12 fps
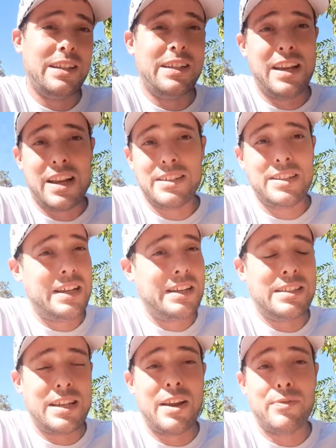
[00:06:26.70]
yeah,
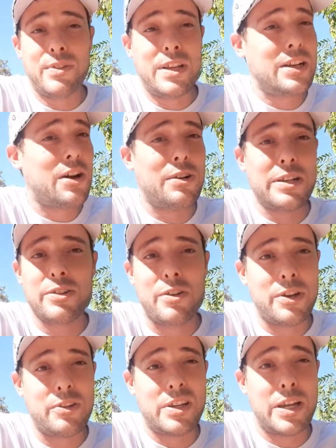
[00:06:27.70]
de definitely go
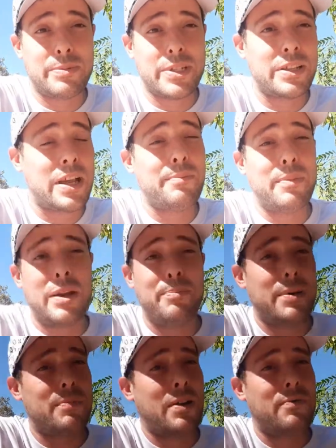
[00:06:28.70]
Antonio Gibson. That
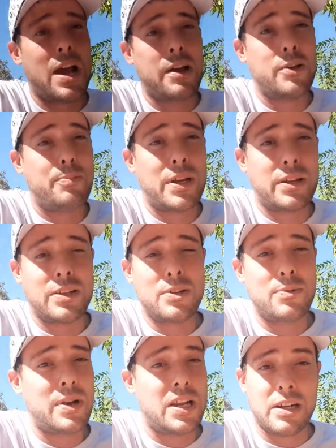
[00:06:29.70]
might be my value pick of
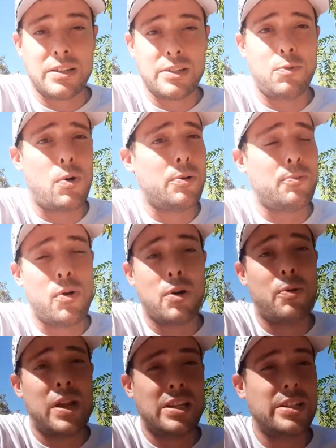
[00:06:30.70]
the week, because one
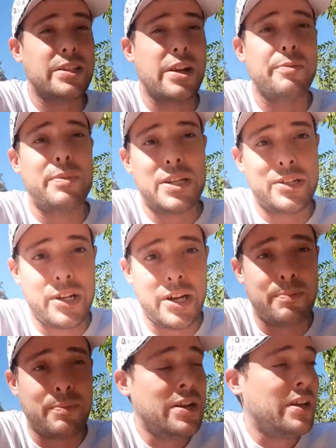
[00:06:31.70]
more week he's going to be
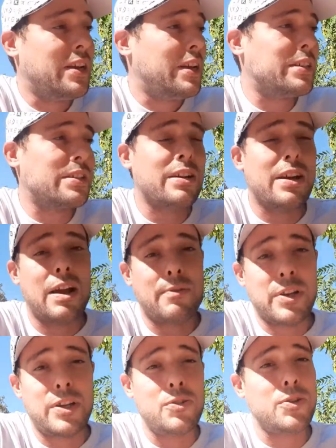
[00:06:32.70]
cheap. He's going to
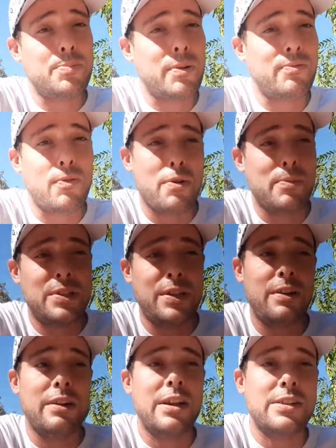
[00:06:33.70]
have a huge
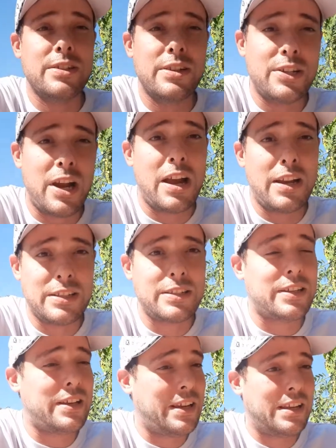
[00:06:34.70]
performance here against the
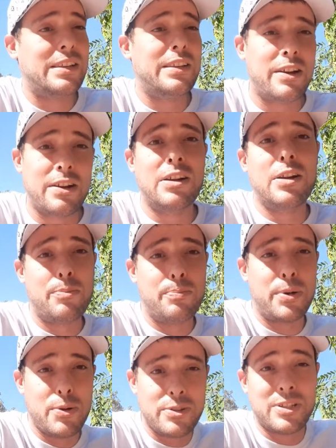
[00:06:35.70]
Giants, and they're going to
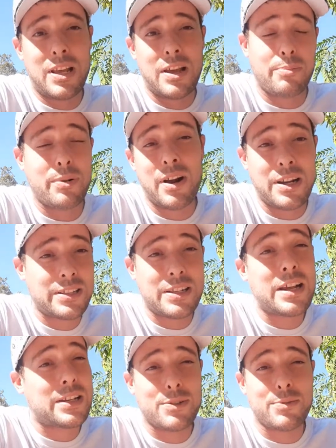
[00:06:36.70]
boost that
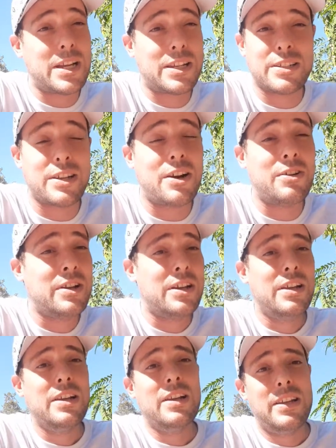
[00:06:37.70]
price next week. So,
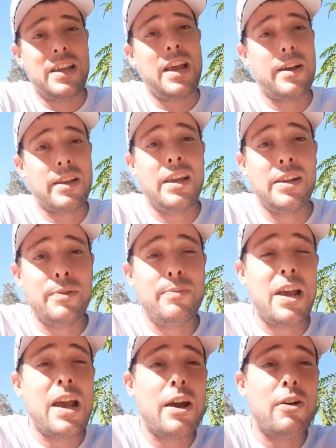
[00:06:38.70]
yeah, get
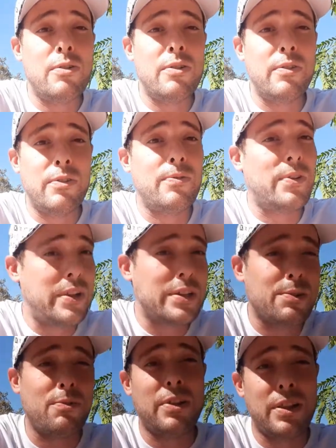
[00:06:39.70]
him now for
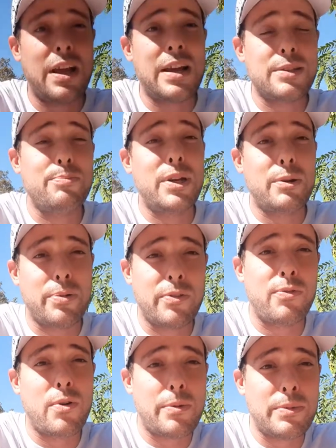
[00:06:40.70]
this one last big
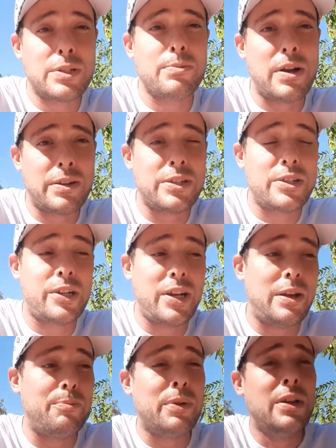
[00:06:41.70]
performance while he's
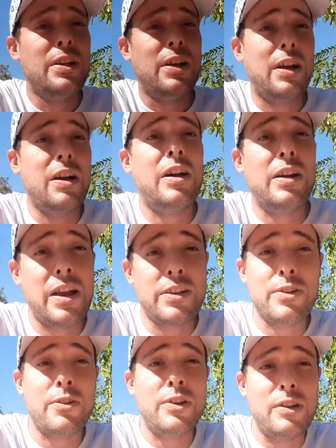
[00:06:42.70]
cheap. Uh,
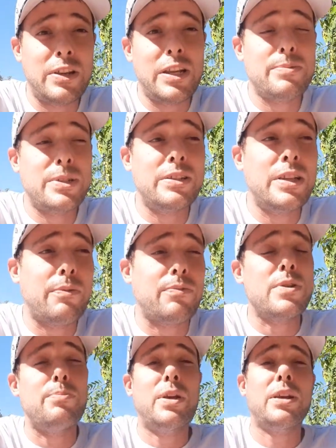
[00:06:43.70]
Antonio Gibson,
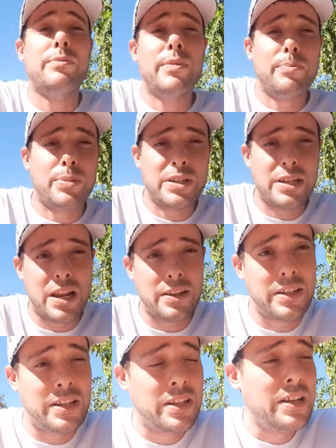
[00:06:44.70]
definitely pick him up in
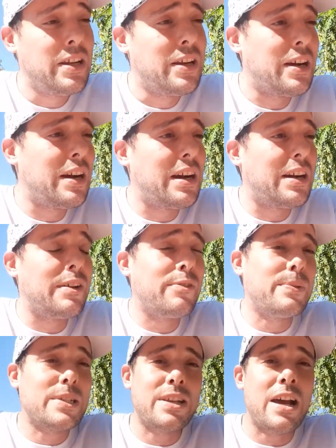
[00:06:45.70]
daily. Uh,
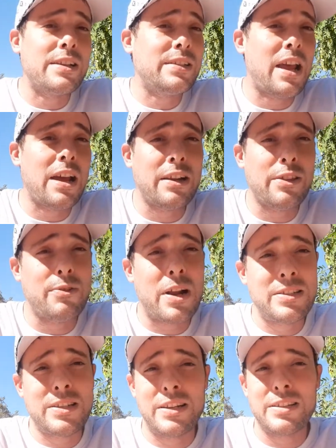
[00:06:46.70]
besides that, on the
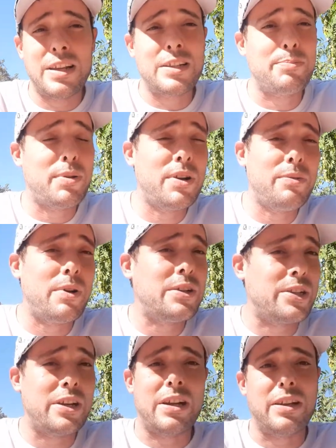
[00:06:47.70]
Redskins, that's pretty
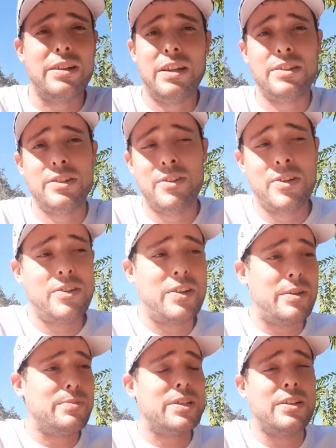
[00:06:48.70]
much it. Antonio
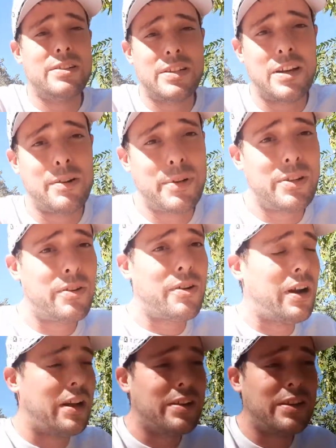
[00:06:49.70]
Gibson and Terry
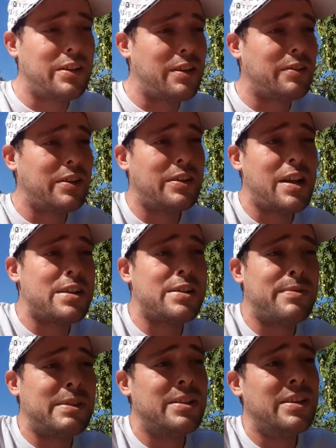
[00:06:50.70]
McLaurin. You know, you're not
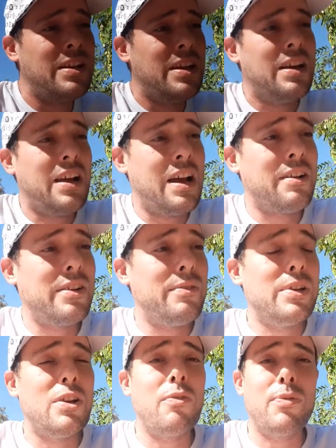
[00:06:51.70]
even, I don't
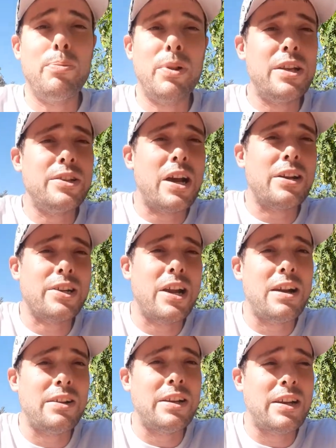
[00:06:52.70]
even know if you play Josh
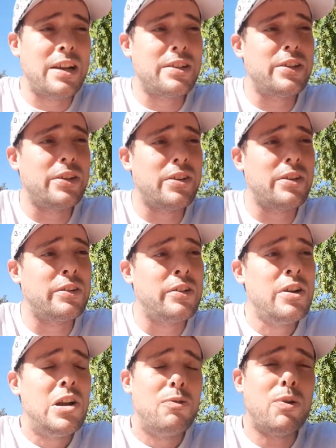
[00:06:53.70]
Allen as your
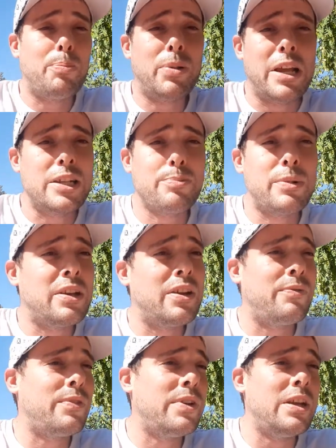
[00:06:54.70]

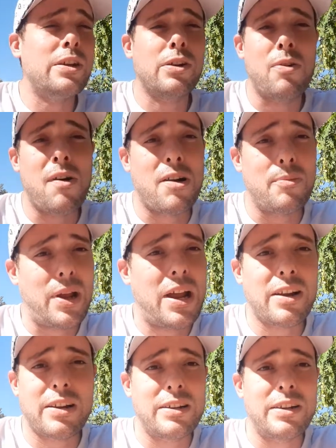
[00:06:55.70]
replacement if you need a
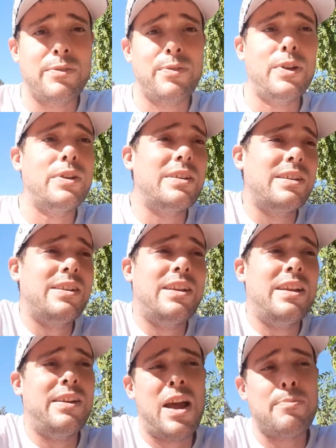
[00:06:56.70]
quarterback. If you
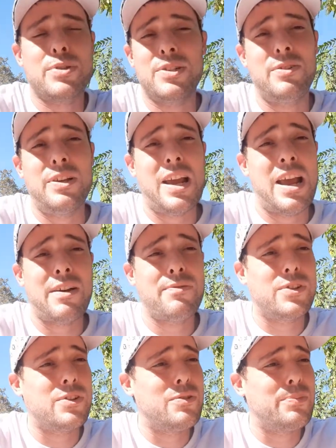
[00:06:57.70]
absolutely
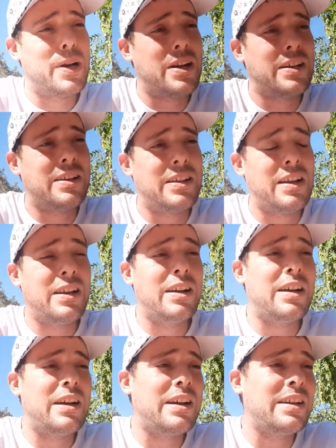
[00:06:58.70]
have to, but
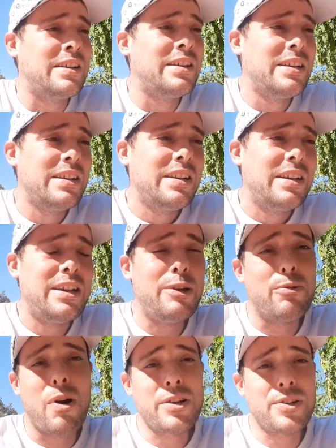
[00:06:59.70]
uh,
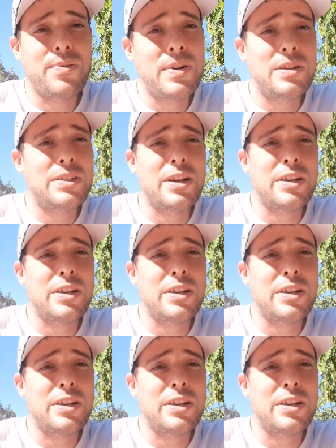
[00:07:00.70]
he rushed for a